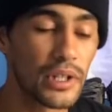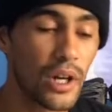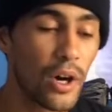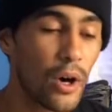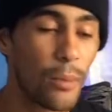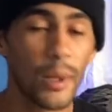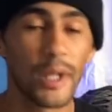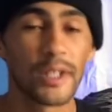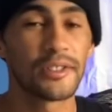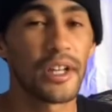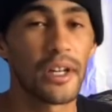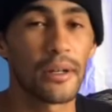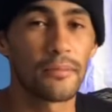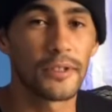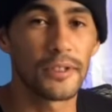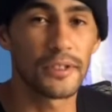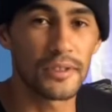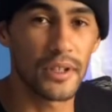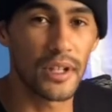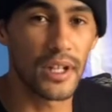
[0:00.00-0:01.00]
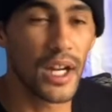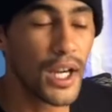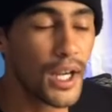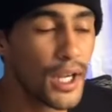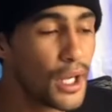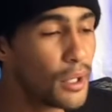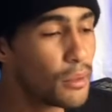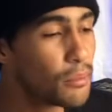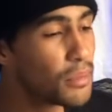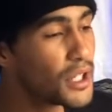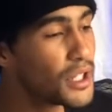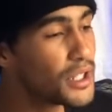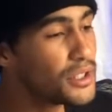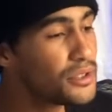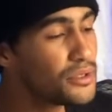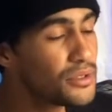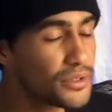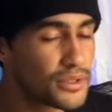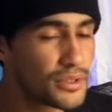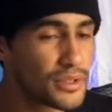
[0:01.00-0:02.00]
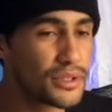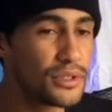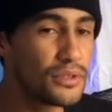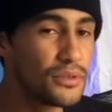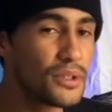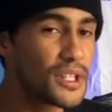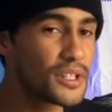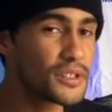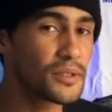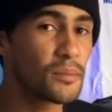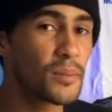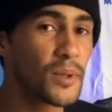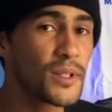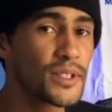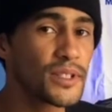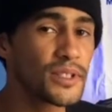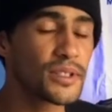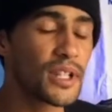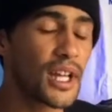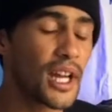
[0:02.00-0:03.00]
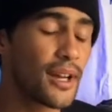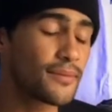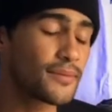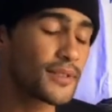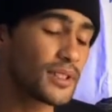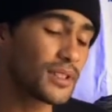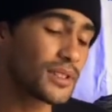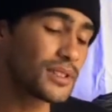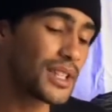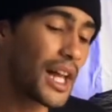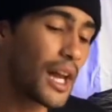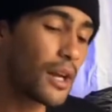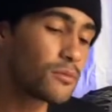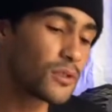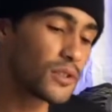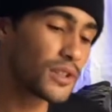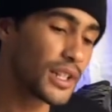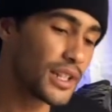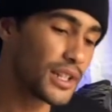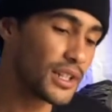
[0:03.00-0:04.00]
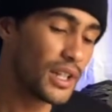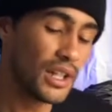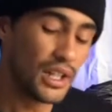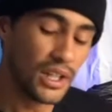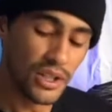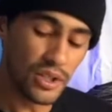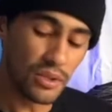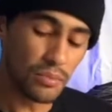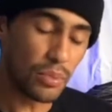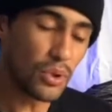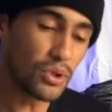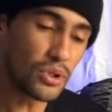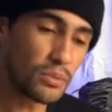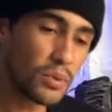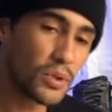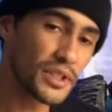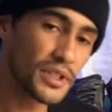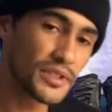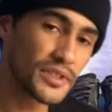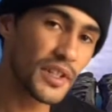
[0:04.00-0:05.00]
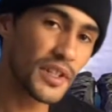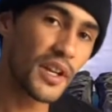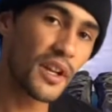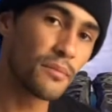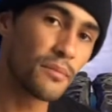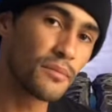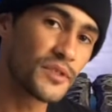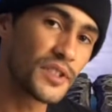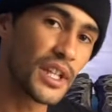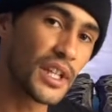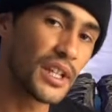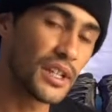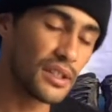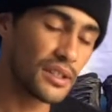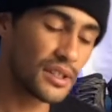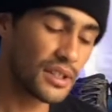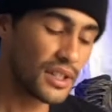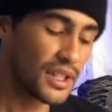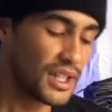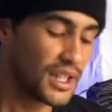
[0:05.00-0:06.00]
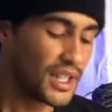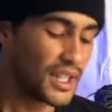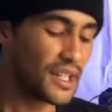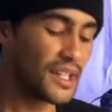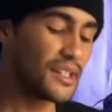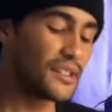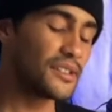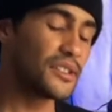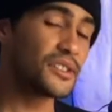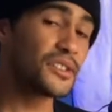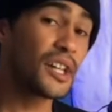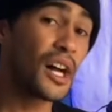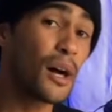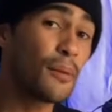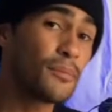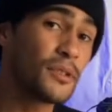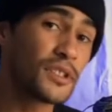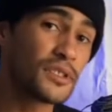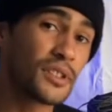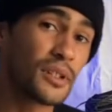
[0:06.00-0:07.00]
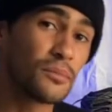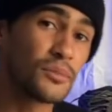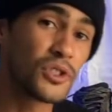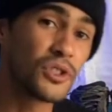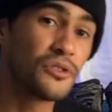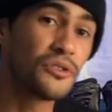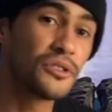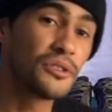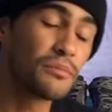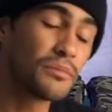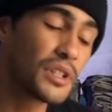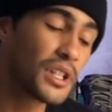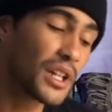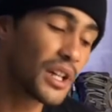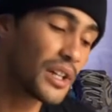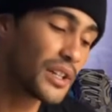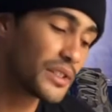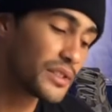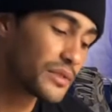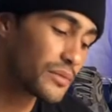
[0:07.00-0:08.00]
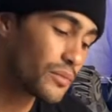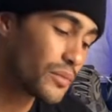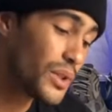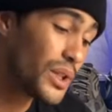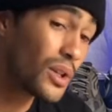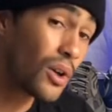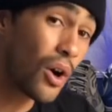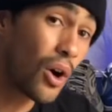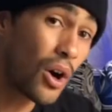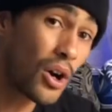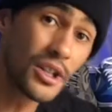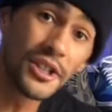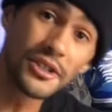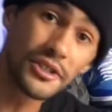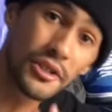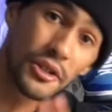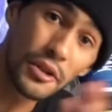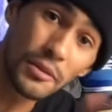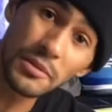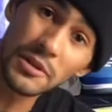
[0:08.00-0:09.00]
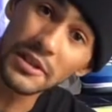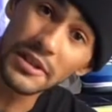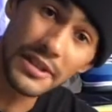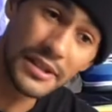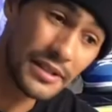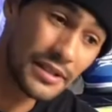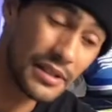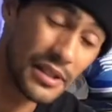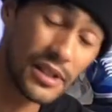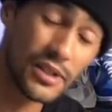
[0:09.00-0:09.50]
All my topics are. But you as a person have to elaborate the bullet points that I'm saying and the topics I'm choosing, because we all interpret these